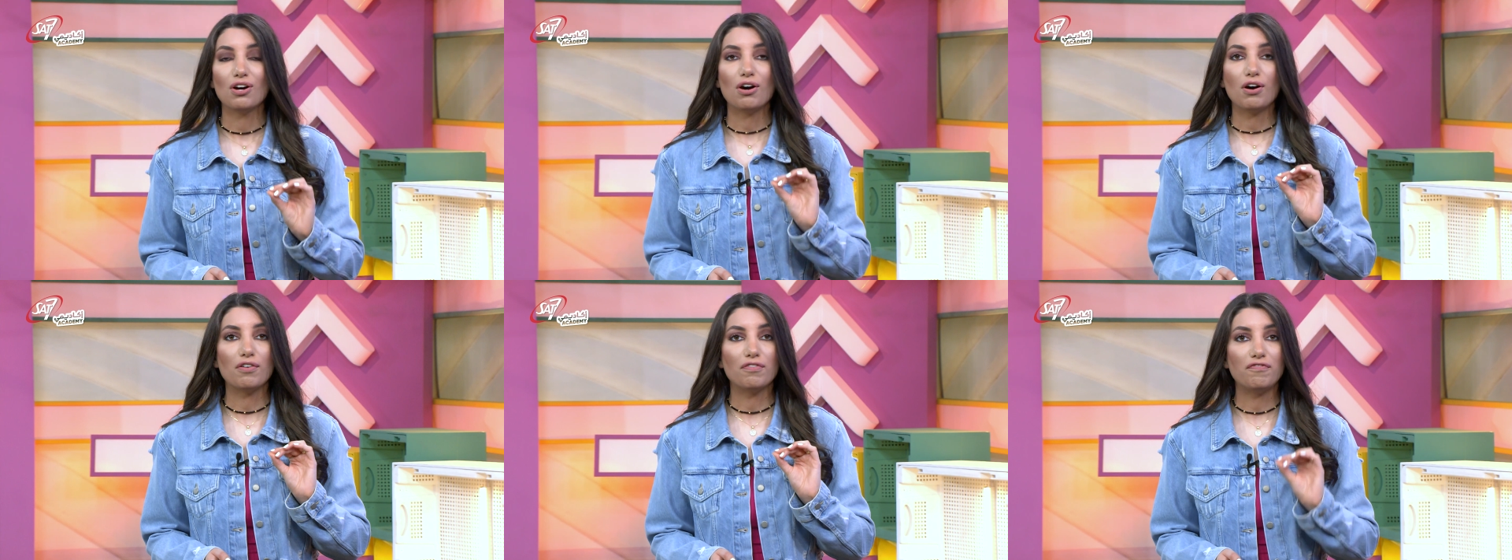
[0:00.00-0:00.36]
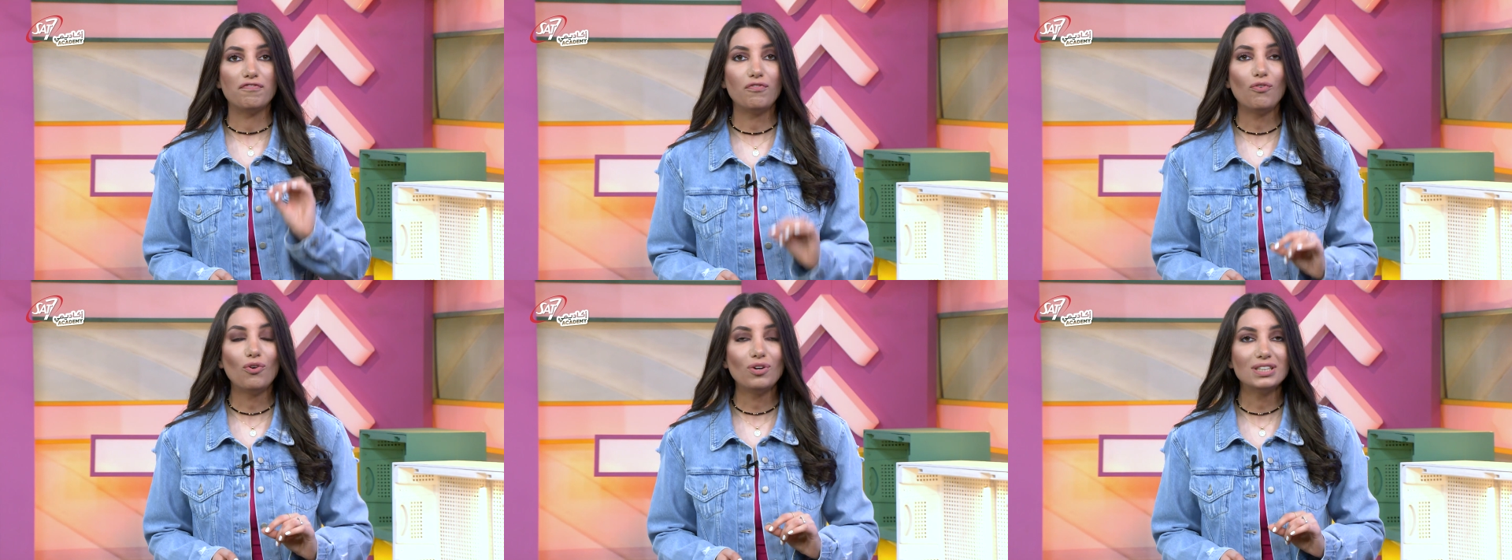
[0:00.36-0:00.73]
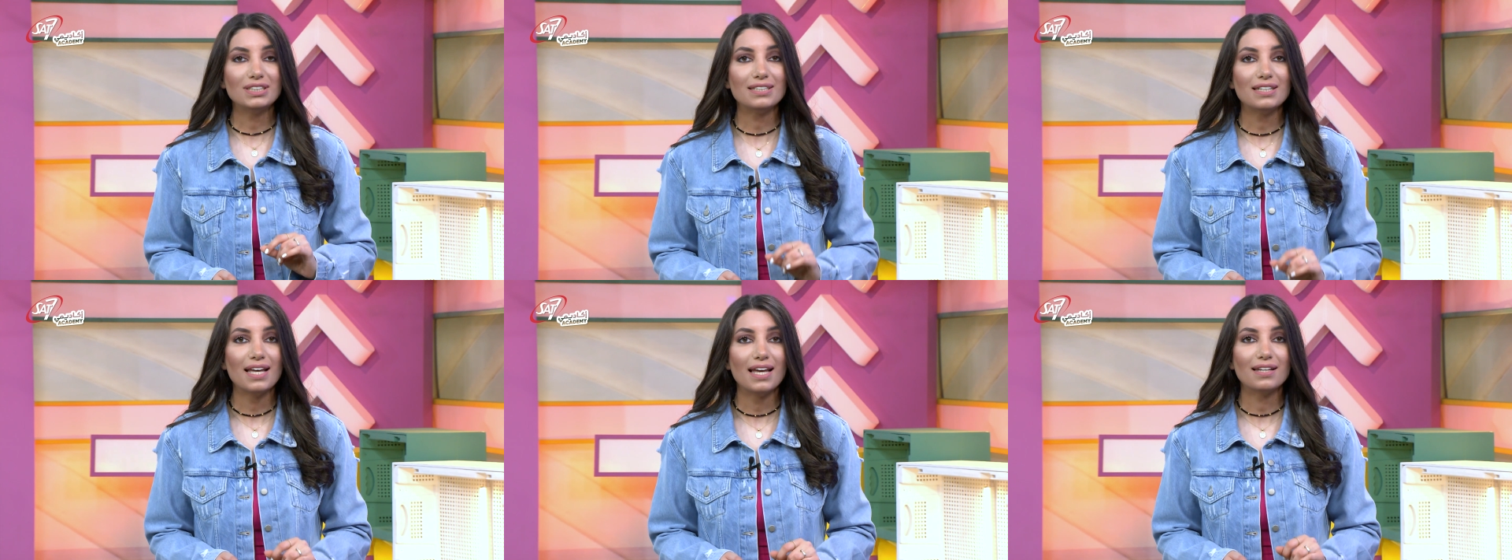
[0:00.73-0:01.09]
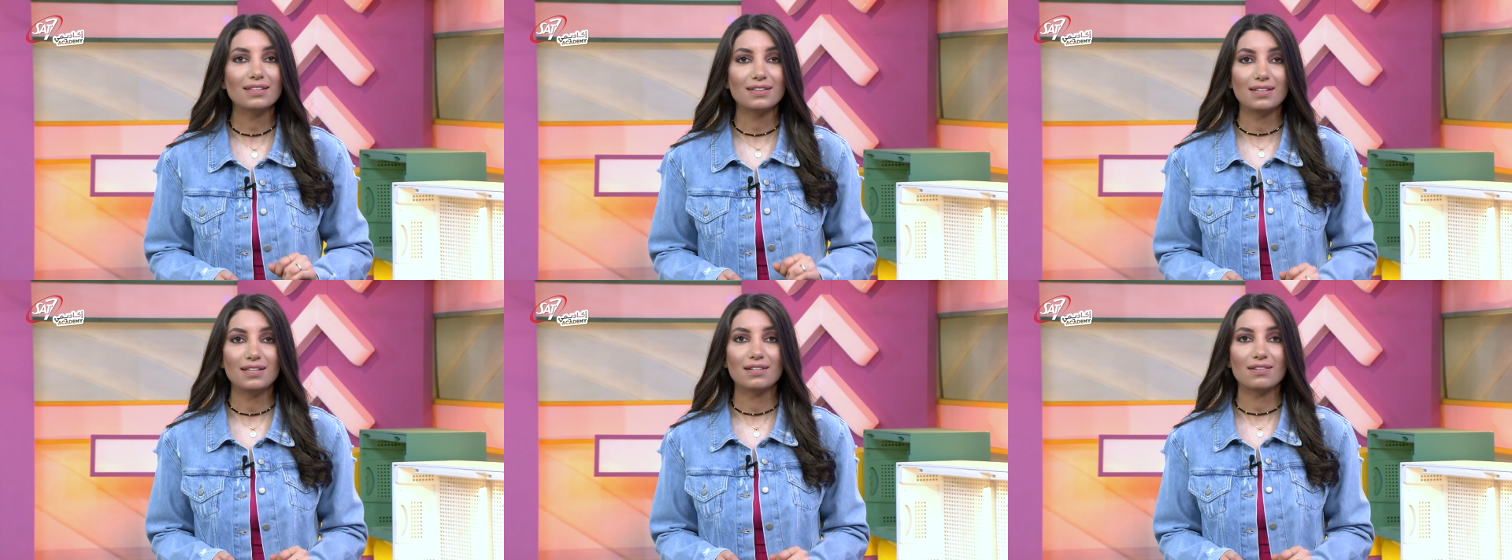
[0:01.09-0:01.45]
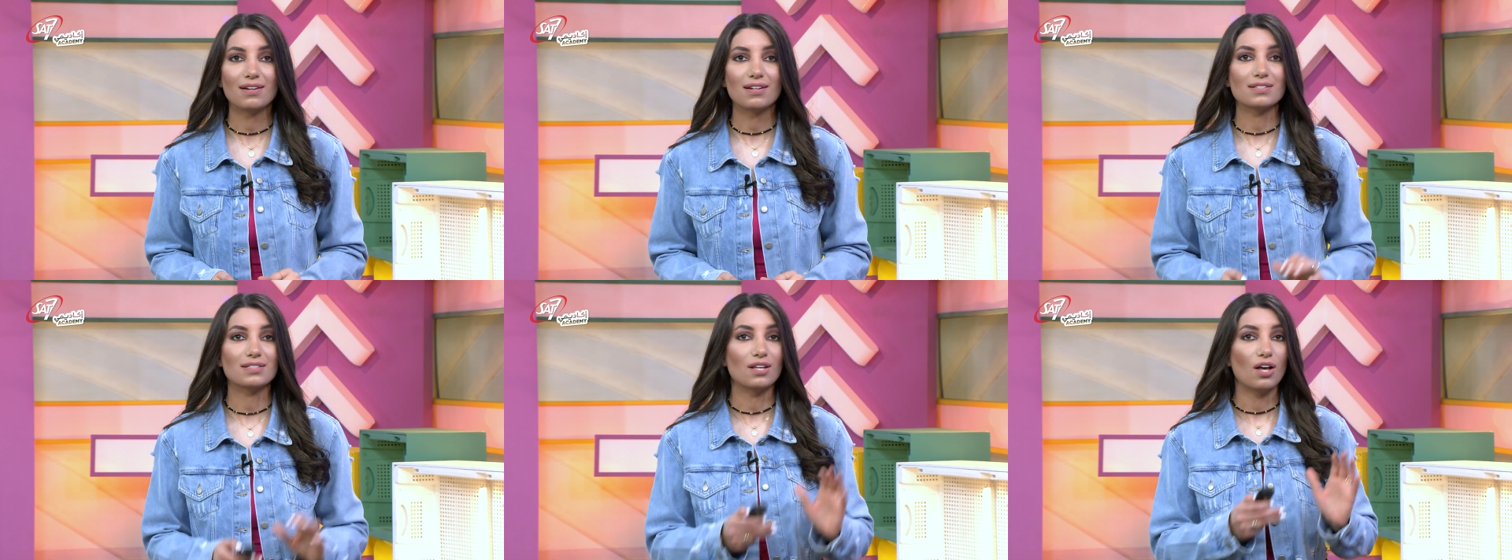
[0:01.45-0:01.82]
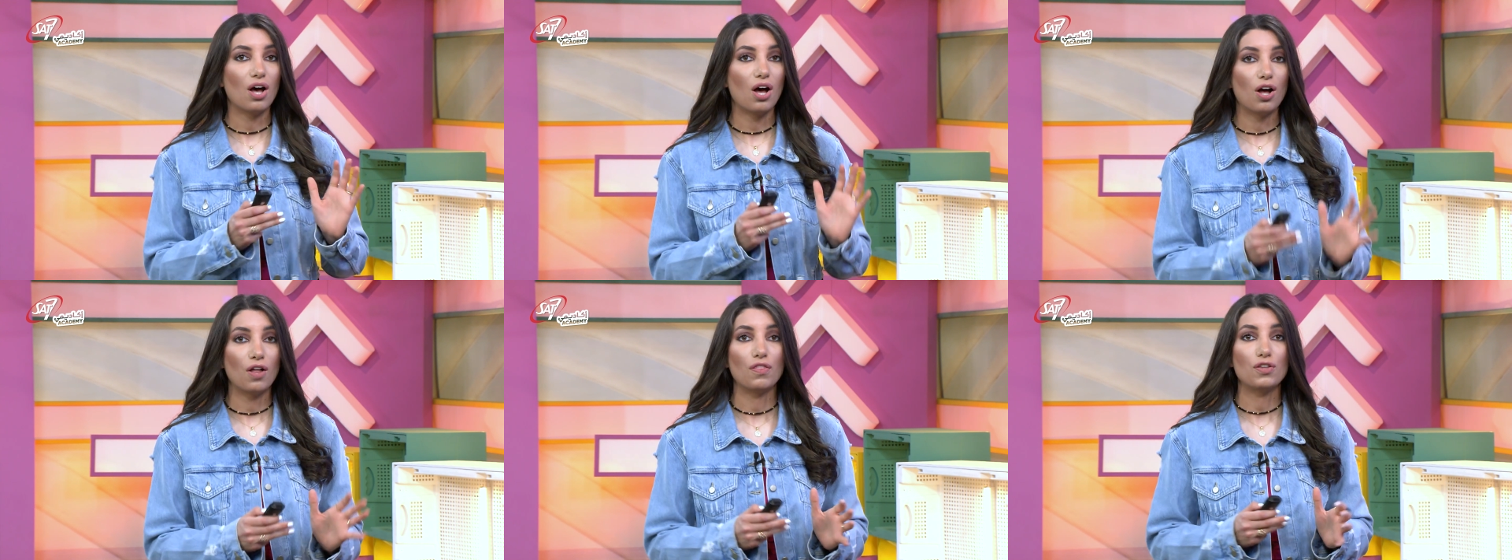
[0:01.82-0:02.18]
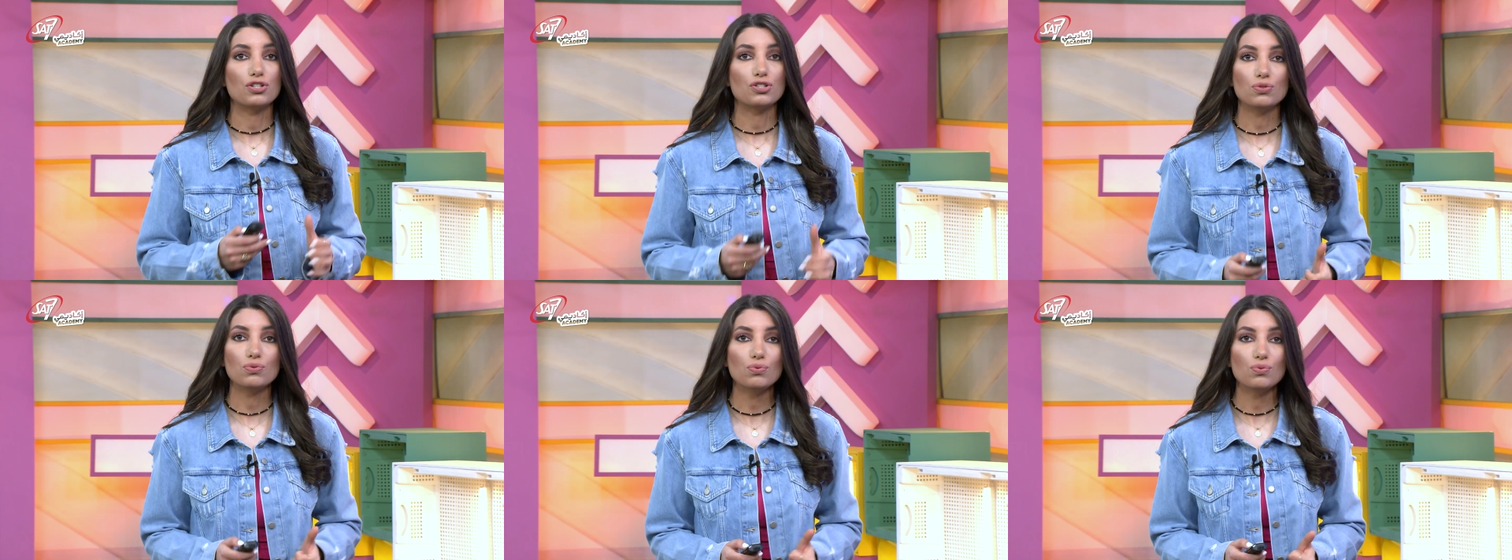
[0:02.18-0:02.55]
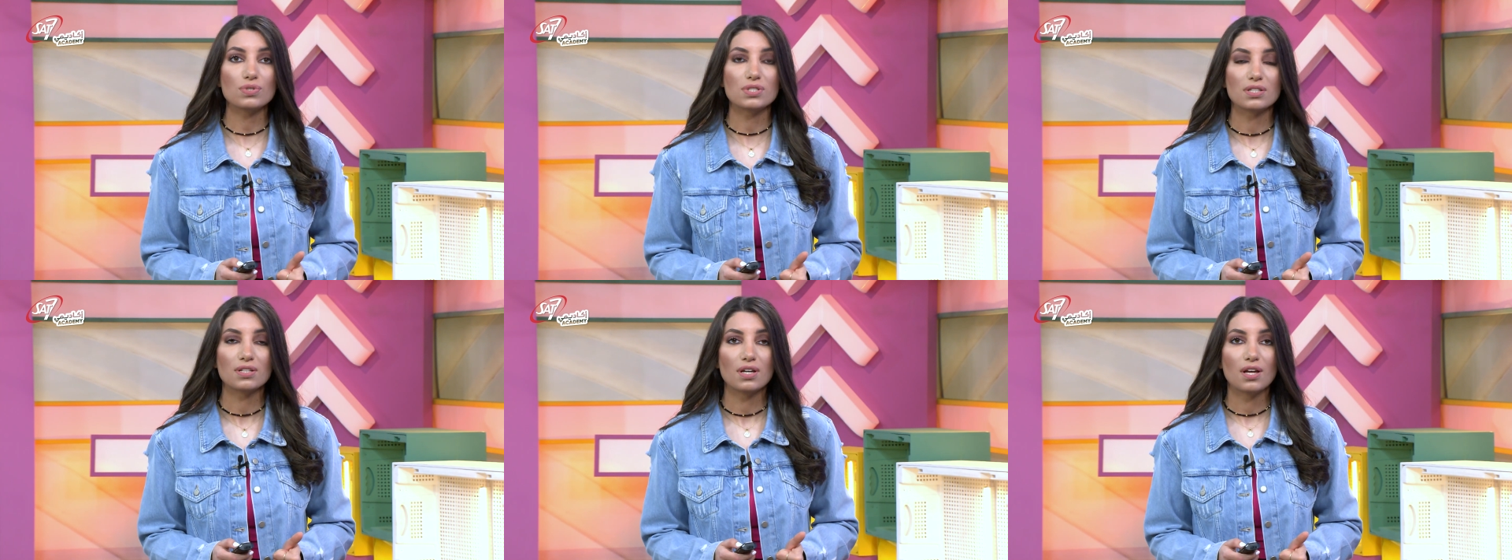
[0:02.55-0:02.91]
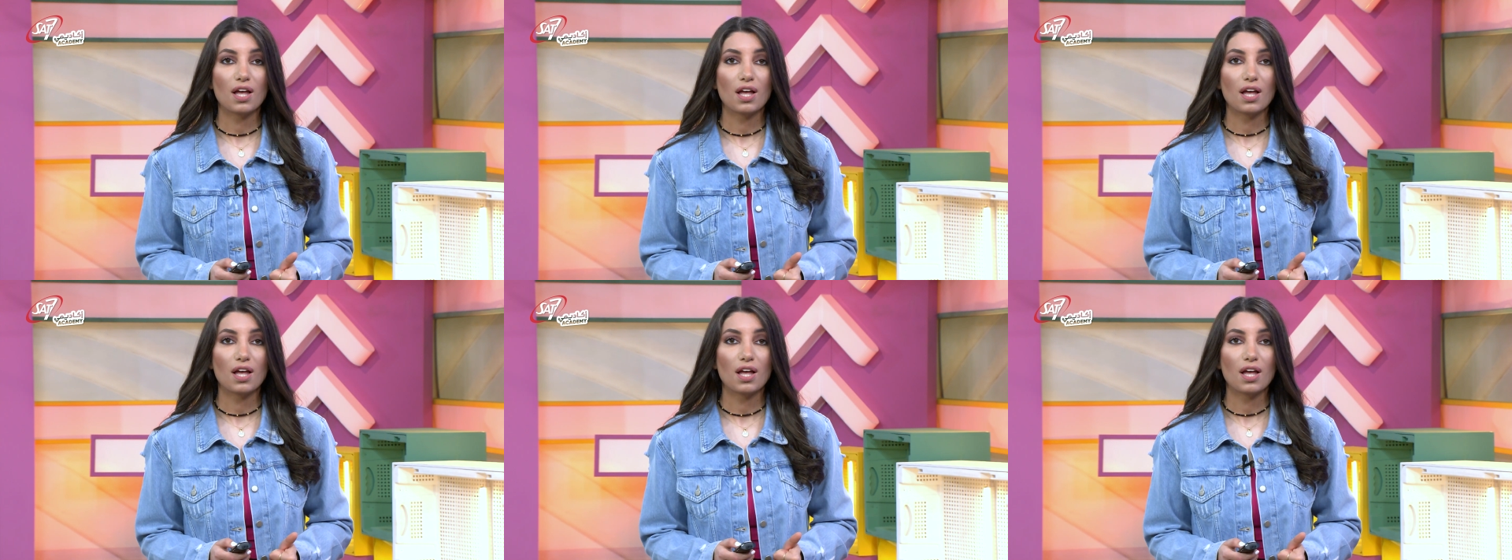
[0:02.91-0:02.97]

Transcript: of 48 liras on the shoes.